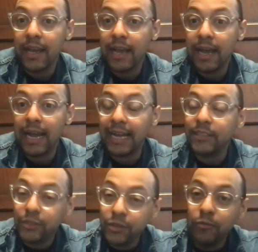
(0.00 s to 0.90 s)
I
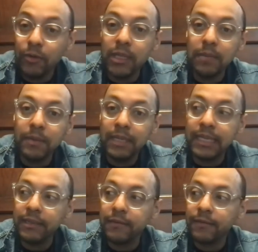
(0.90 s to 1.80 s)
do really
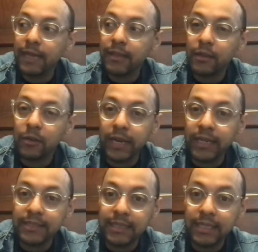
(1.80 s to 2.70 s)
believe that the
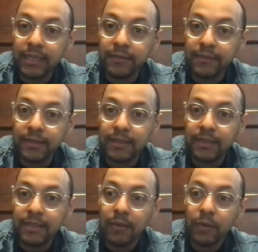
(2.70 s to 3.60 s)
greatest gift
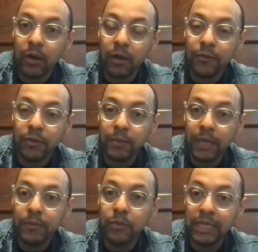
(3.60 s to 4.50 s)
that we offer the
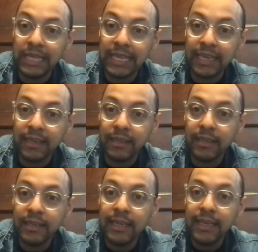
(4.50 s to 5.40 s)
people we lead
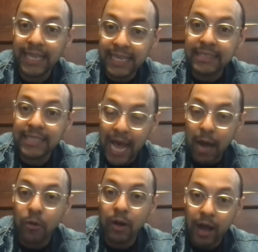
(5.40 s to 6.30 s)
is
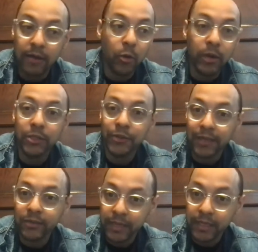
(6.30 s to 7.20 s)
our ongoing
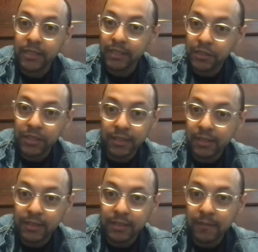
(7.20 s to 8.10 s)
transformation in
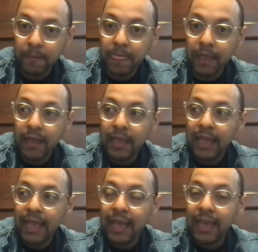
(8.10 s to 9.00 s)
Jesus.
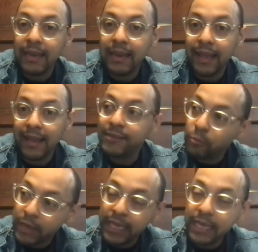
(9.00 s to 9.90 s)
And as
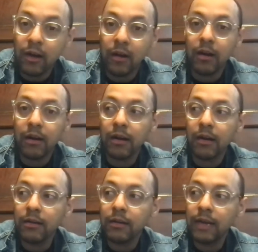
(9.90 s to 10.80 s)
we
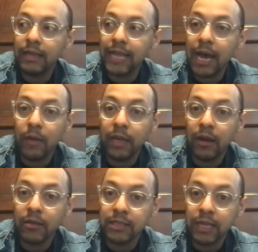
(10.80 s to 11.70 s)
are allowing
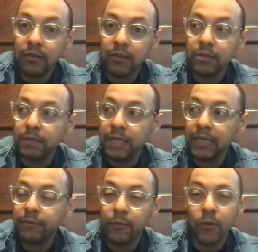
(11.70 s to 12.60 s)
ourselves to
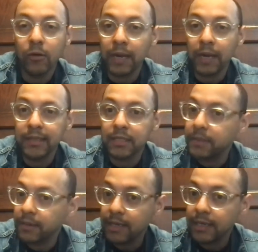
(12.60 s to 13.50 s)
be formed by the
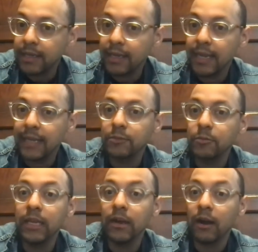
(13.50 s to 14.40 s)
Spirit, as
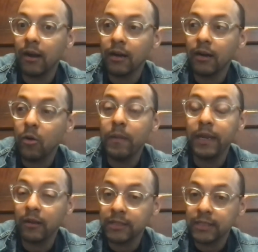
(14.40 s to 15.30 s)
we are
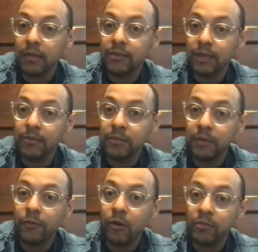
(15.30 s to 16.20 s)
opening ourselves up to be
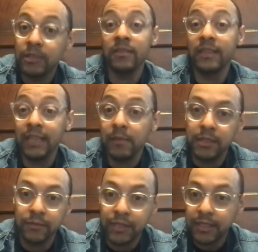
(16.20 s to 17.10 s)
formed into the
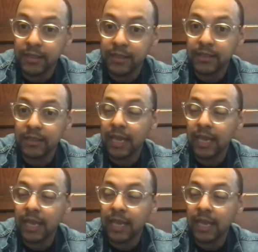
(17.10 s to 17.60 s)
image of Jesus,